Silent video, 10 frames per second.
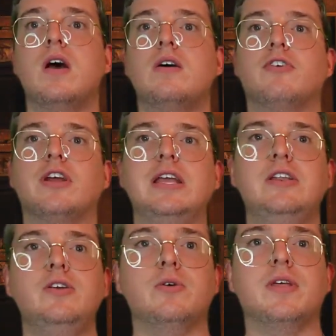for he
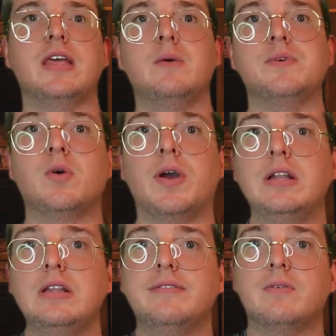knew that he was going
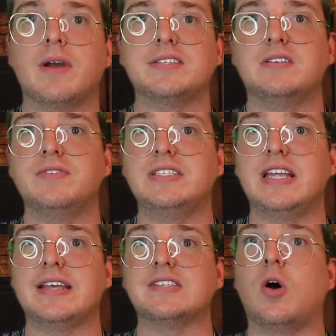to live the rest of his
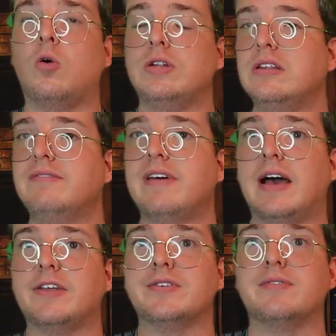days holding the
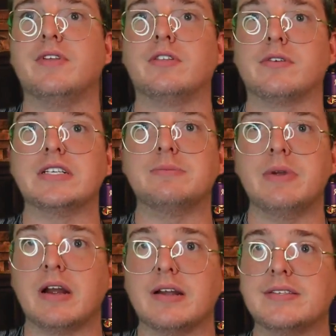values of the three
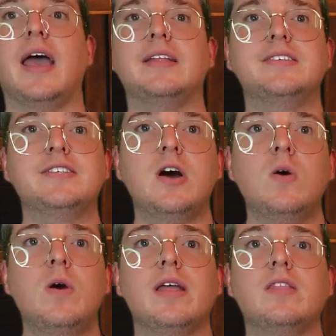spirits. And
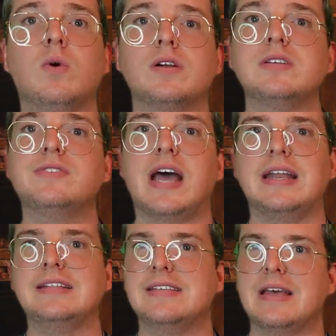so, in the words of
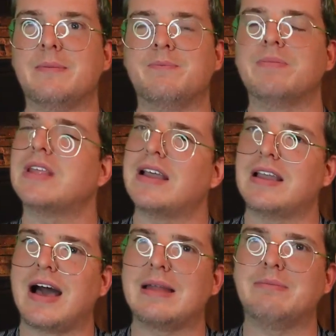Tiny Tim,
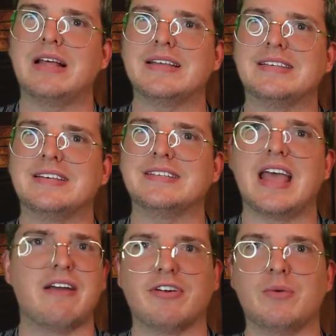God bless us,
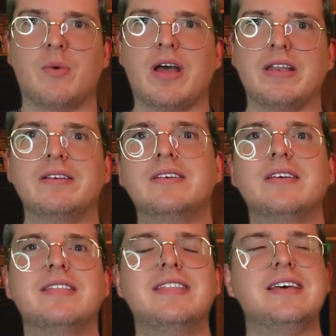everyone.
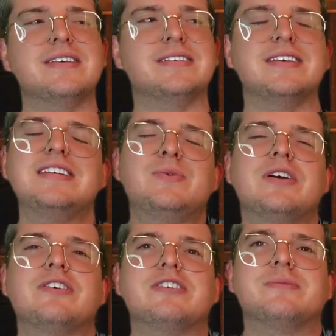This is
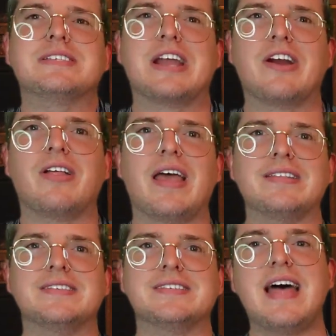where A Christmas Carol
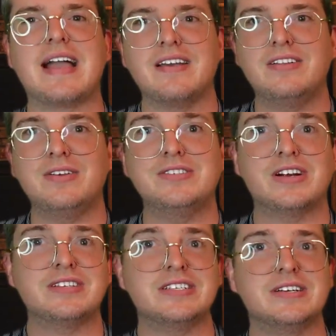ends. That concludes
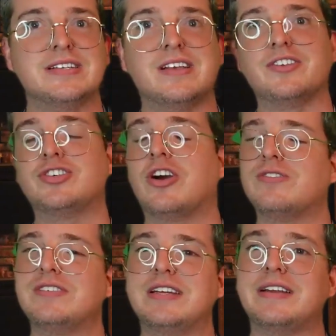our series on
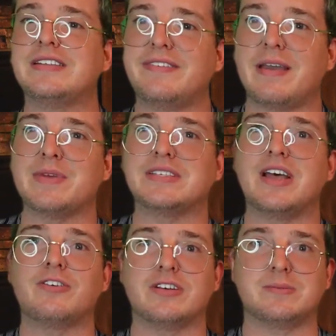Charles Dickens' famous
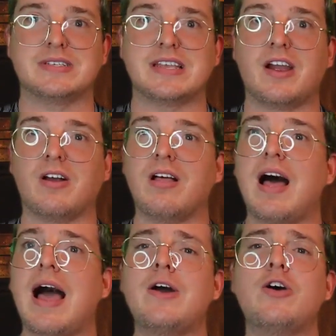A Christmas Carol.
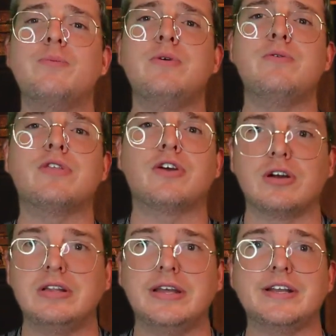I hope you
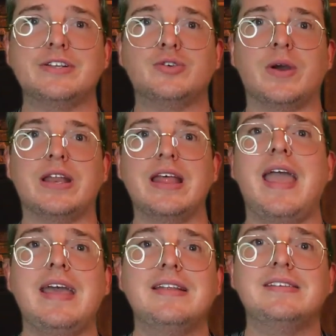thoroughly enjoyed it
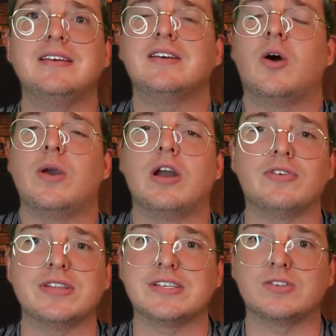and going
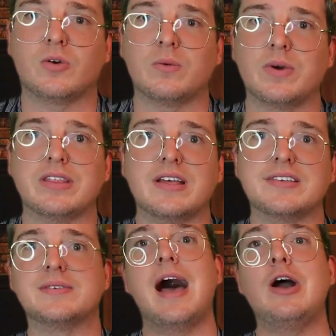over this story with
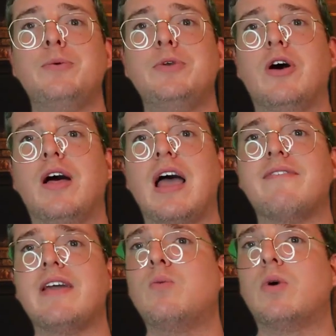us. I you all
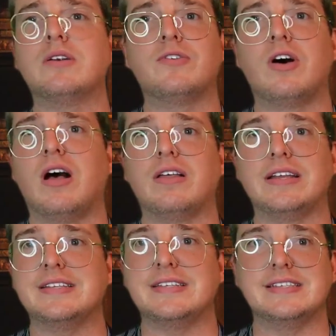have a wonderful
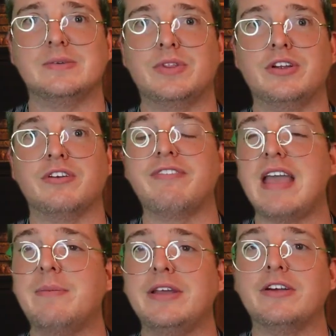holiday season with your
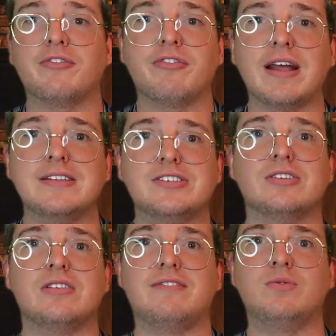family, your friends,
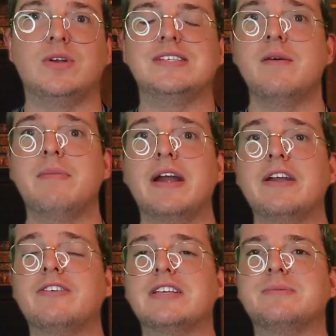your loved ones. Merry
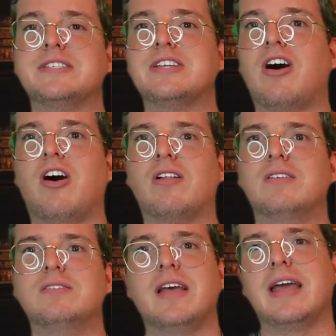Christmas to all,
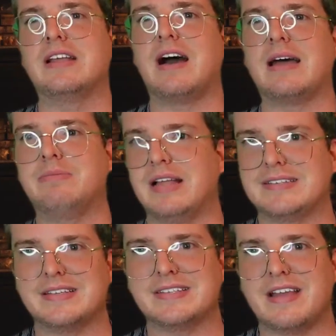and God
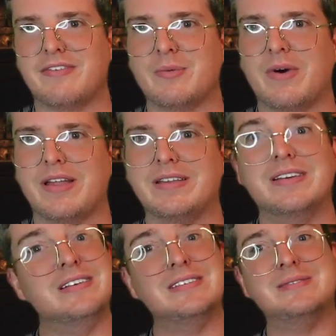bless us, everyone.
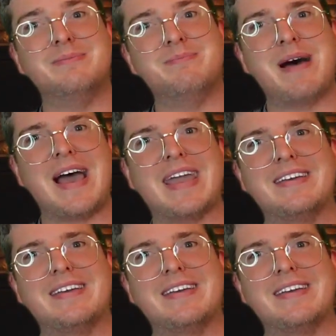Bye.